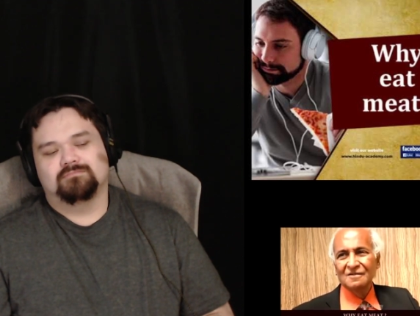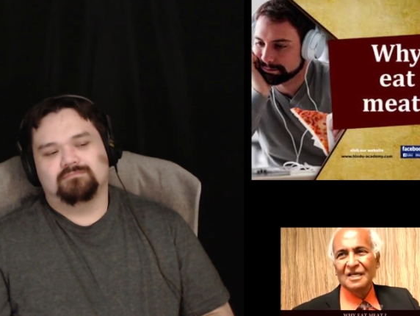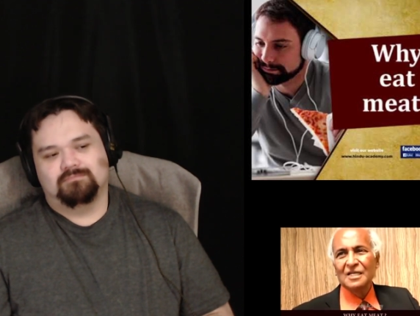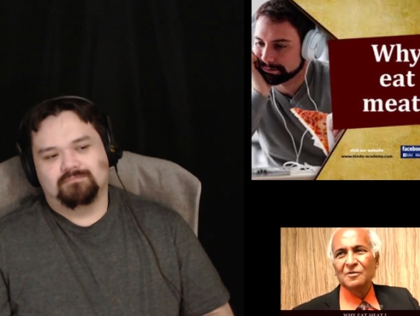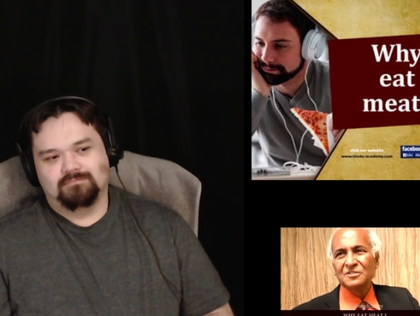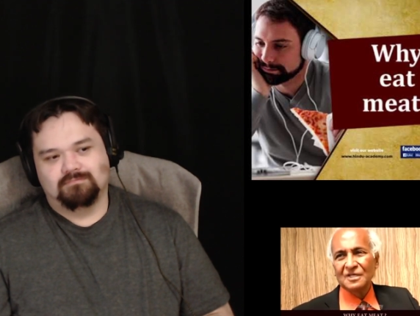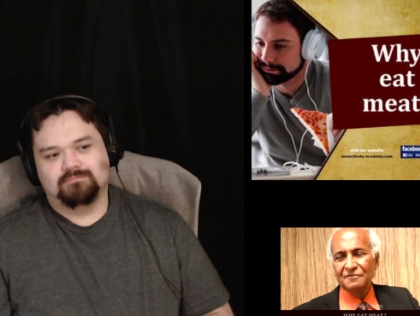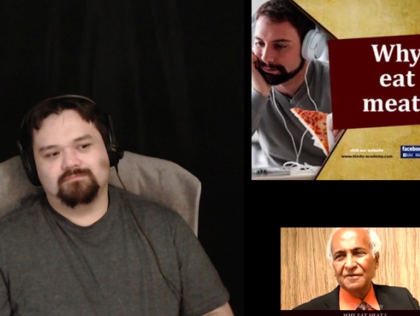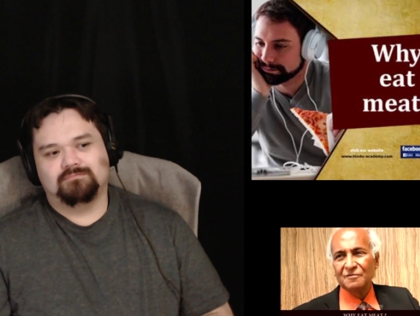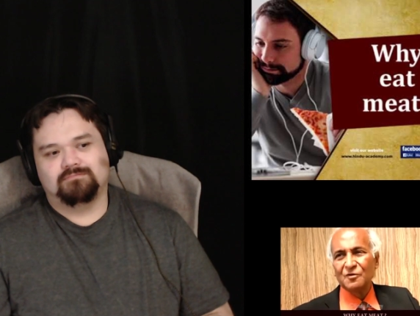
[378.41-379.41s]
Speaker 1: The animals
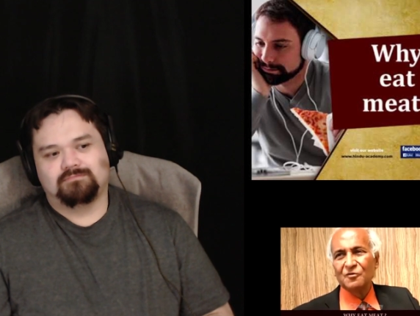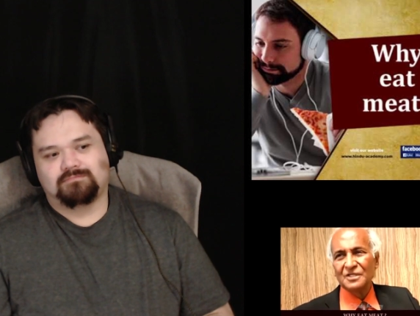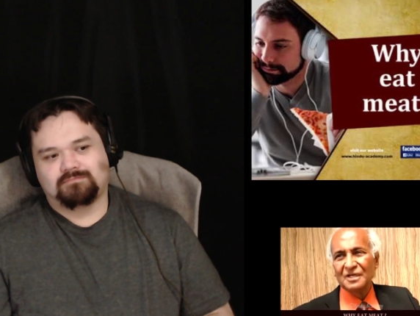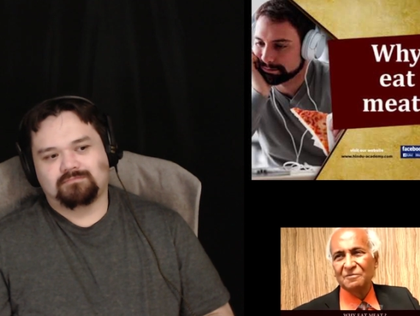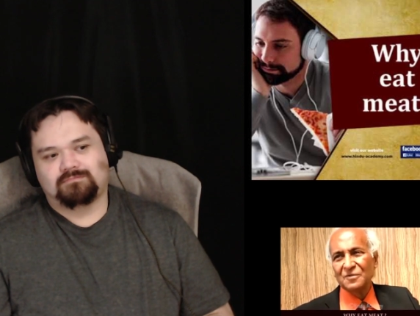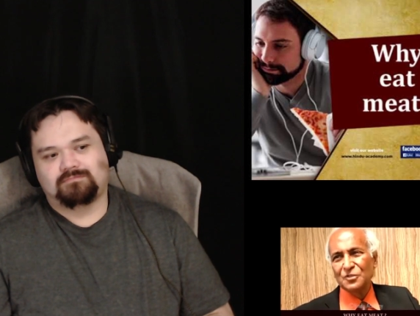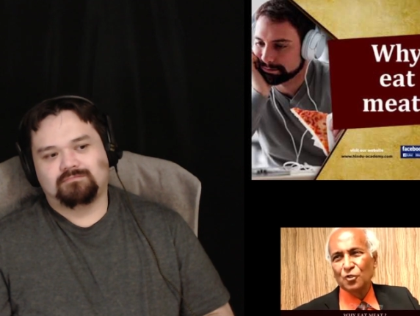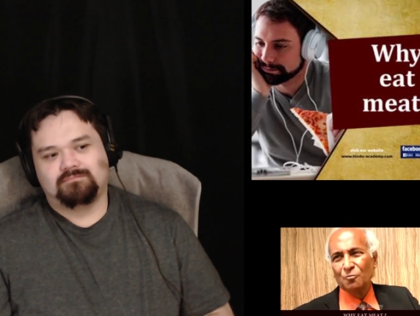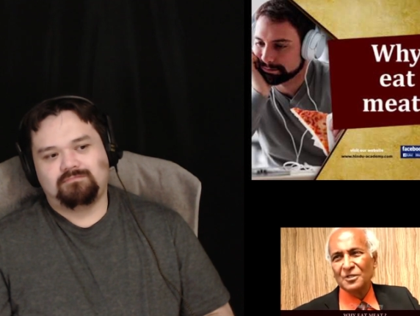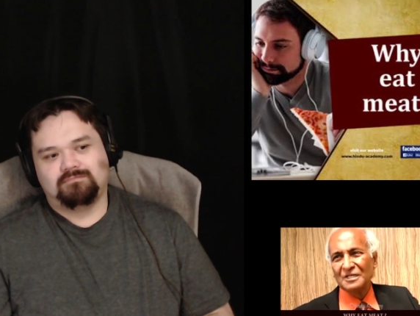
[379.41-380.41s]
suffer before they are
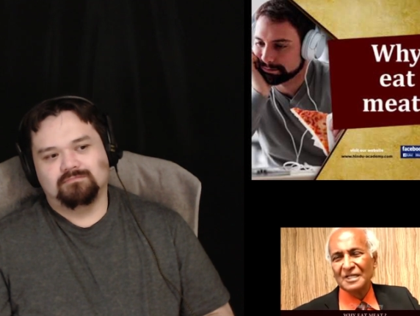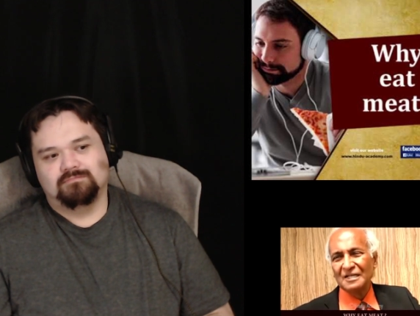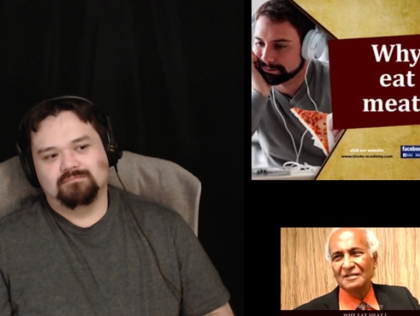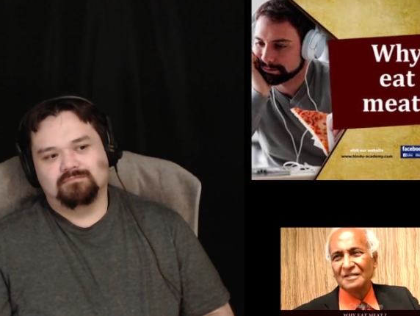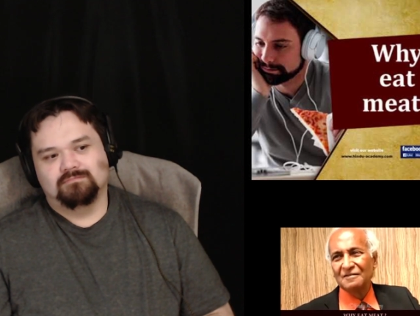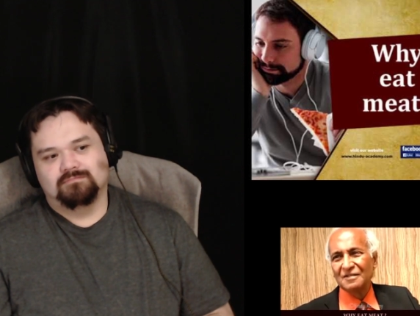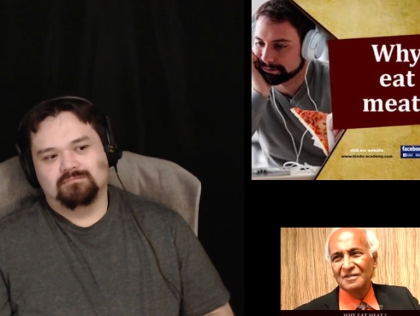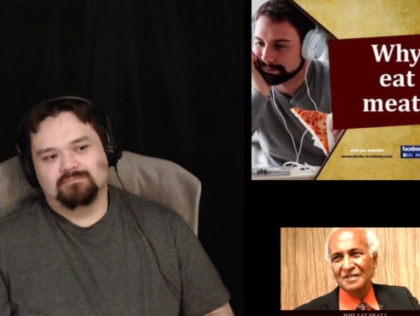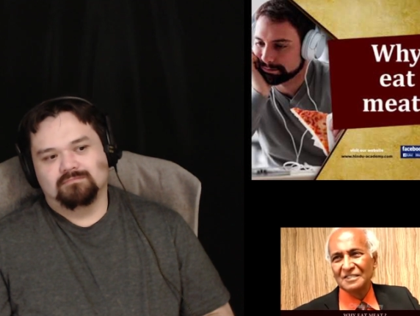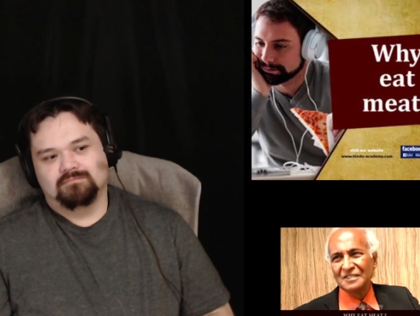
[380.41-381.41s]
chopped and killed and
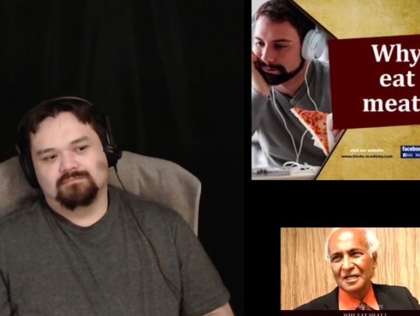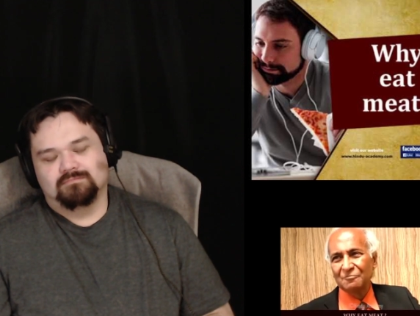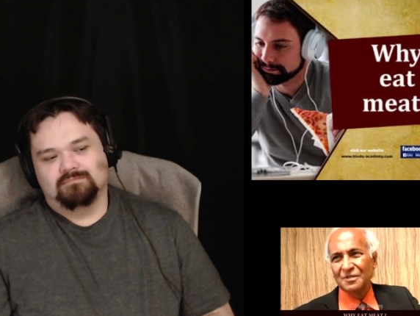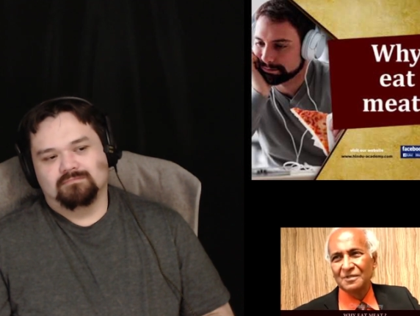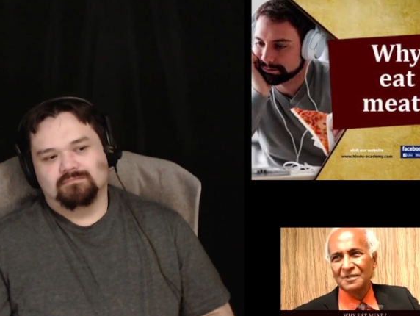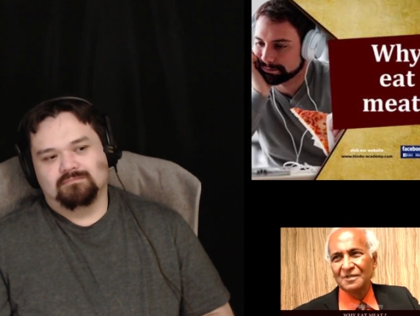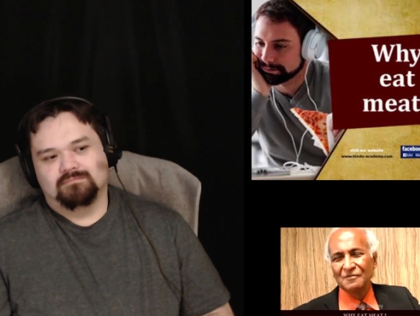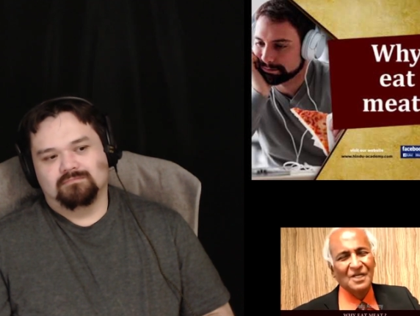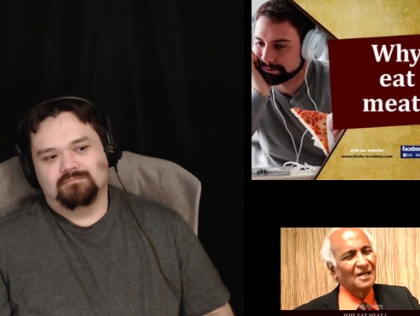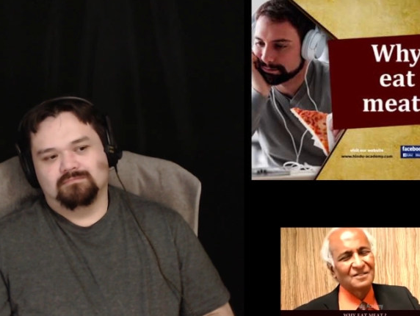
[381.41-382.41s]
eaten up.
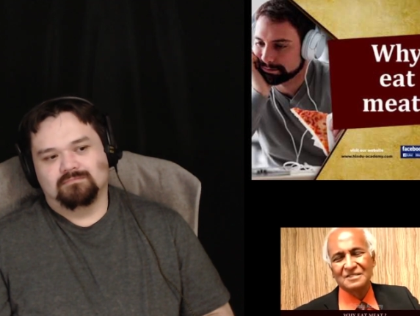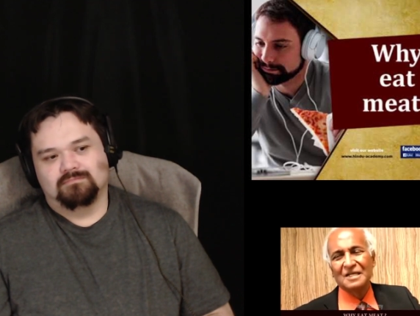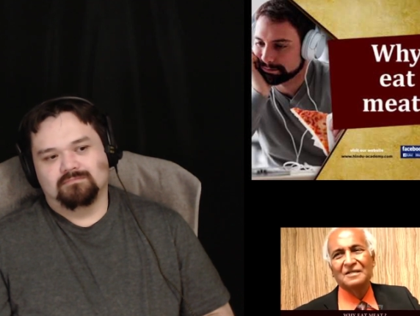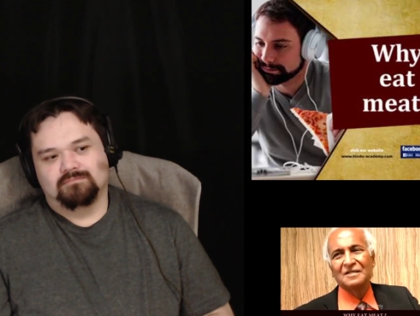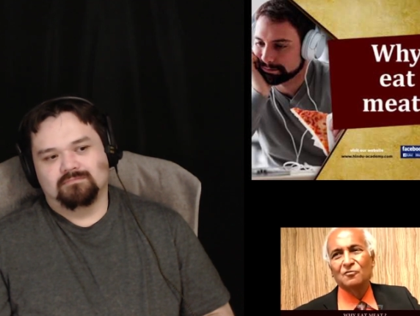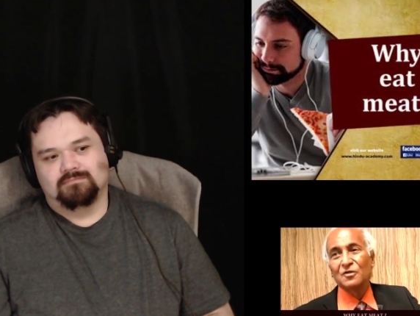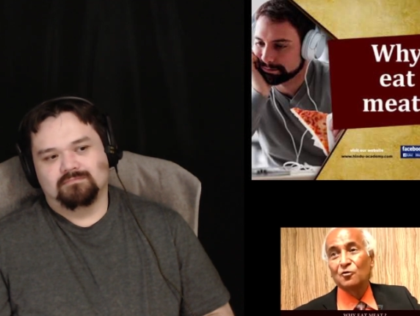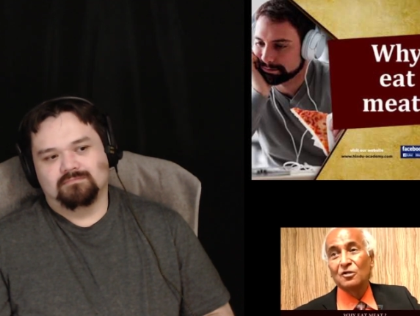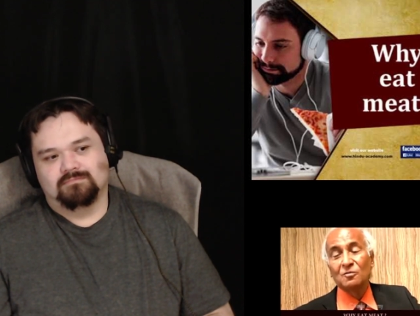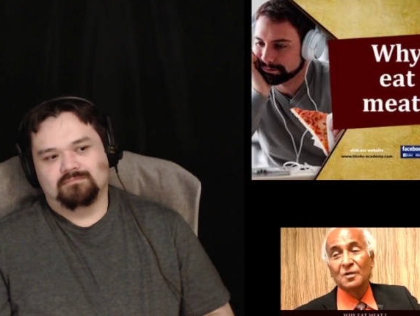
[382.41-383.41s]
We can't stand it. So we
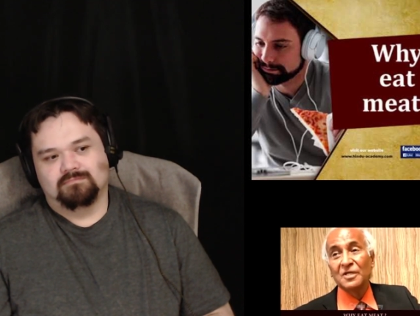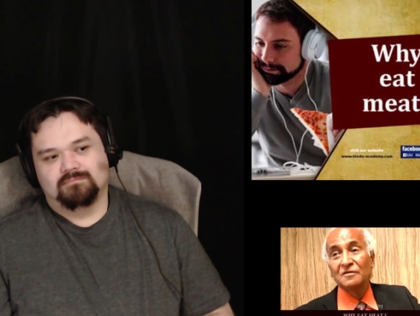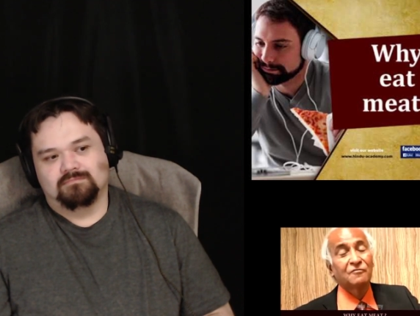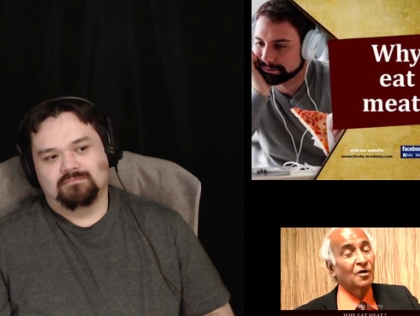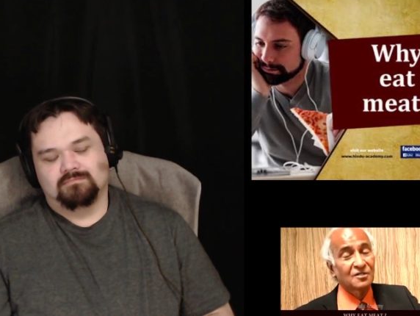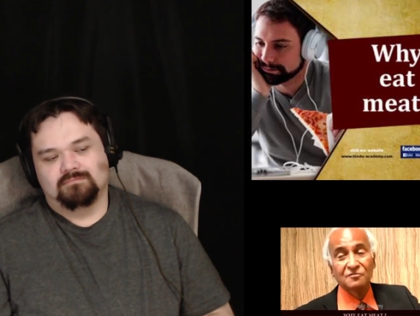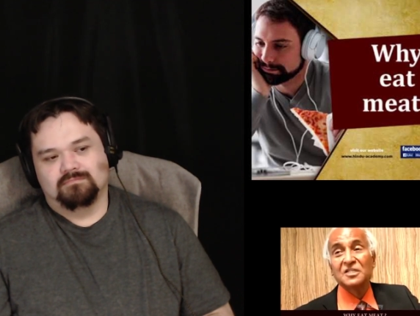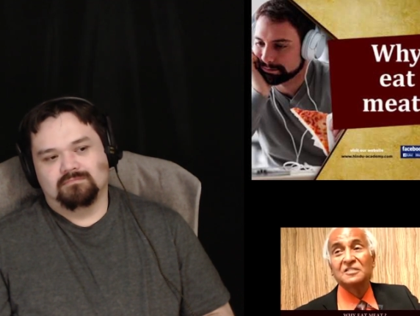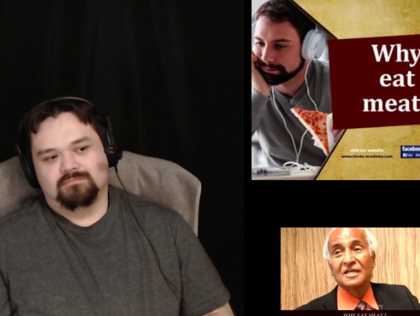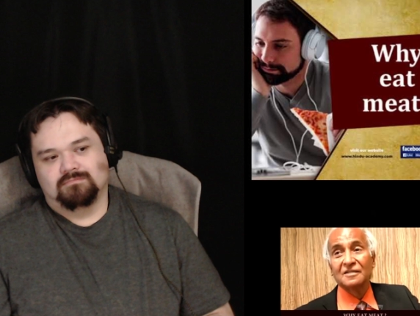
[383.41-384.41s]
told our mommy, for us,
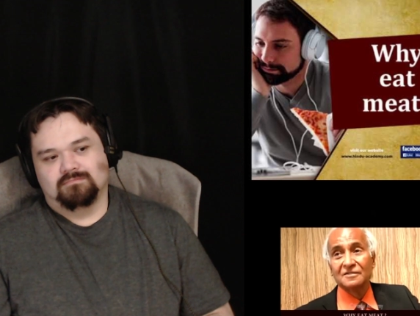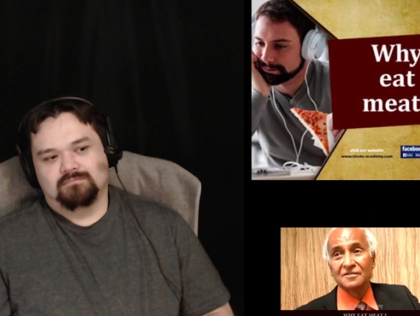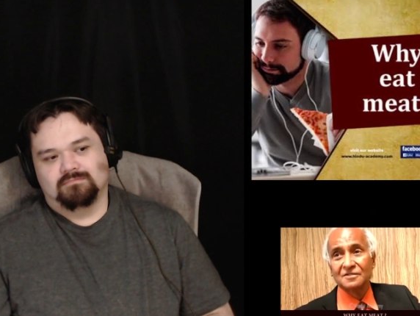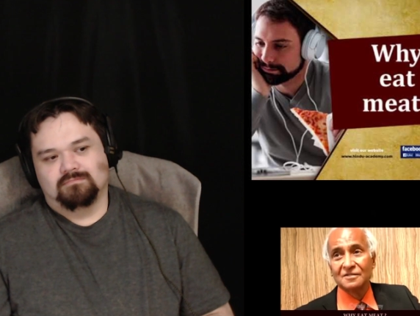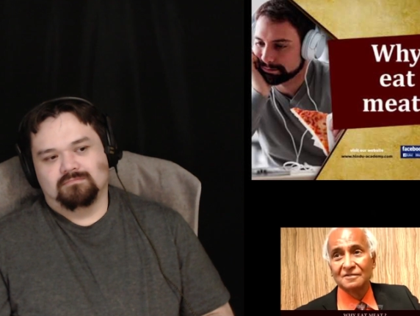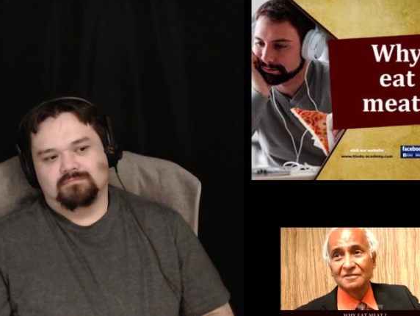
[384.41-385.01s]
vegetarians.